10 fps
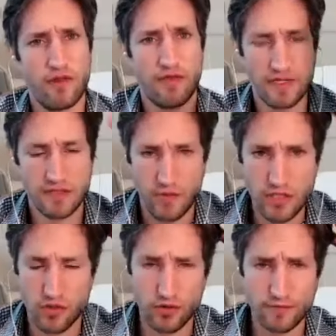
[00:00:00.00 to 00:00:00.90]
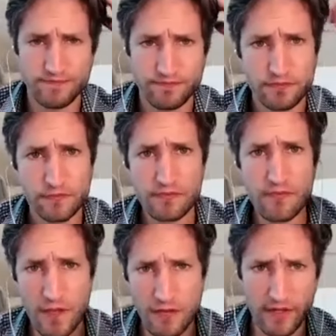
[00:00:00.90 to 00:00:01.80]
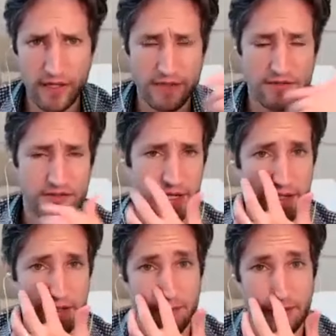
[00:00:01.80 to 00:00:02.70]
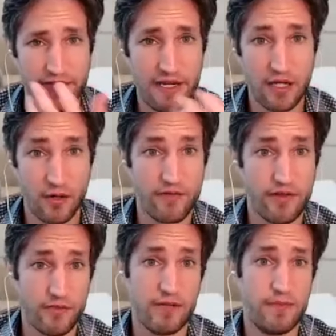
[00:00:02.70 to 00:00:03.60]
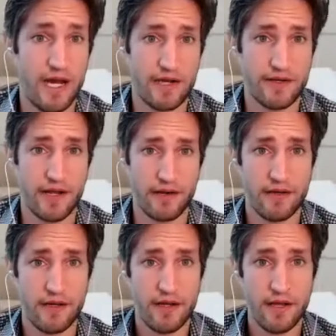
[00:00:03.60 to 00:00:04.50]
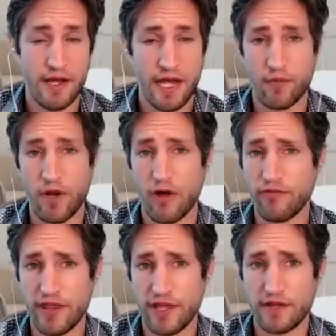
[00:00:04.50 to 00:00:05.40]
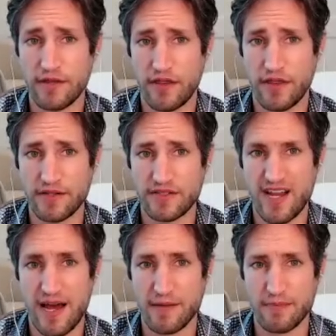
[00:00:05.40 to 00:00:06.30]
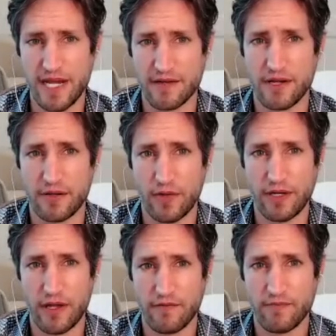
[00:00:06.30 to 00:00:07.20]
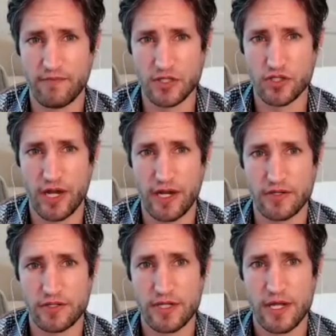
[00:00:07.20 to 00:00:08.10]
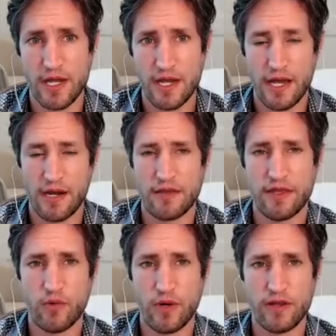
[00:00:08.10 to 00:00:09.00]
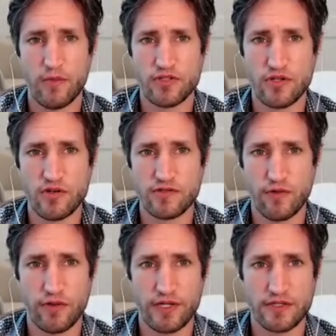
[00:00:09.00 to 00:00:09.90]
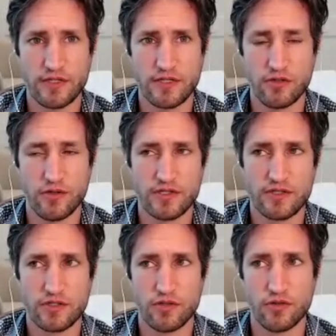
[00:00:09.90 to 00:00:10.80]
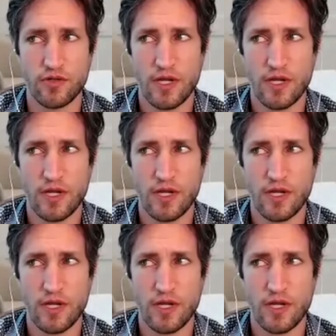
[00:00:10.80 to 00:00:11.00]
things that we do that can unstick us, but I think a lot of them can be undone. And we often think that things can't be undone when they've been changed. And I think one of the most useful things to do is to